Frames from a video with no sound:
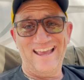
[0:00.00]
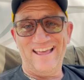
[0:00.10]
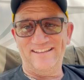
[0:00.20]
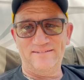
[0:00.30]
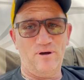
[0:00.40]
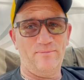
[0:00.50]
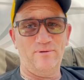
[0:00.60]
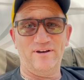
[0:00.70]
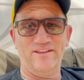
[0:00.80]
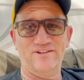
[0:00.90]
This might be
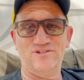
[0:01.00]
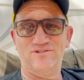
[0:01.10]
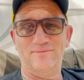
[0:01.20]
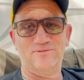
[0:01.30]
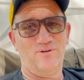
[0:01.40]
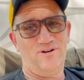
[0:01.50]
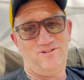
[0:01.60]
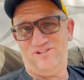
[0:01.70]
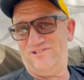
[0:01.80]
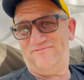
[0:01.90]
one of those trips where I
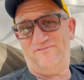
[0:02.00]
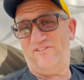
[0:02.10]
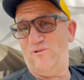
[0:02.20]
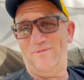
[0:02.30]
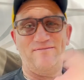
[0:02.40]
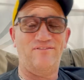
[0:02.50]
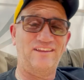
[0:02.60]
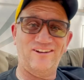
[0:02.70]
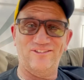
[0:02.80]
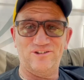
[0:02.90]
just film
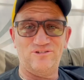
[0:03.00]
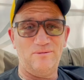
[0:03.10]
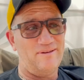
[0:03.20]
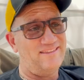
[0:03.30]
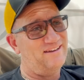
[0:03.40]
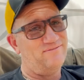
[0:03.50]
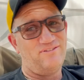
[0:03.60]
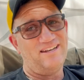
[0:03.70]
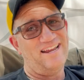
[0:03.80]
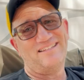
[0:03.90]
everything on the trip, and then for
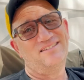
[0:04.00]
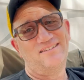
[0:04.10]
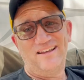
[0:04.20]
the next